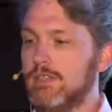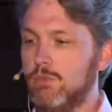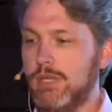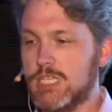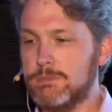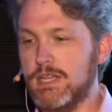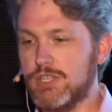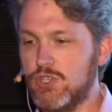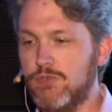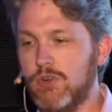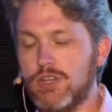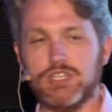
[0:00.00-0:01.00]
we expect
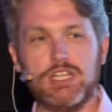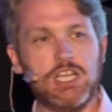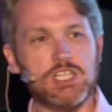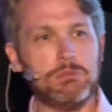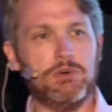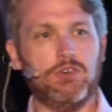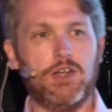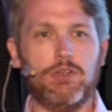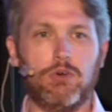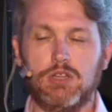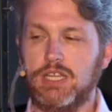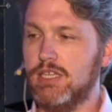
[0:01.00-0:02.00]
software engineers to provide
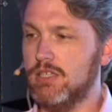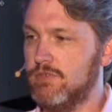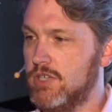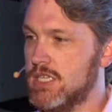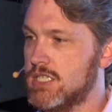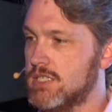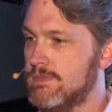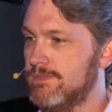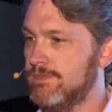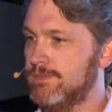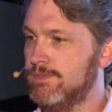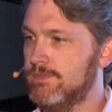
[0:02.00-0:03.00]
their own legal advice.
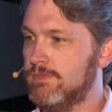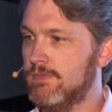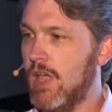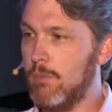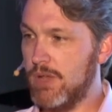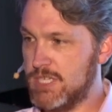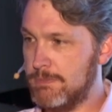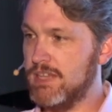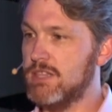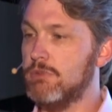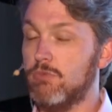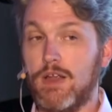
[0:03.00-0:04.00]
And we
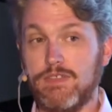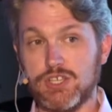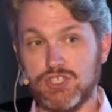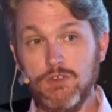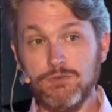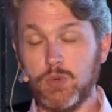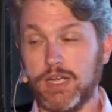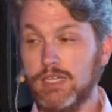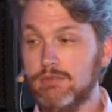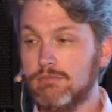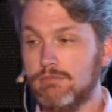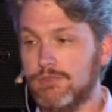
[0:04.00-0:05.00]
expect them to write their
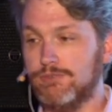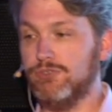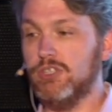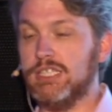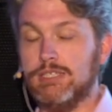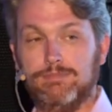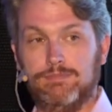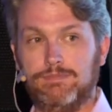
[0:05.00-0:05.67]
software for free.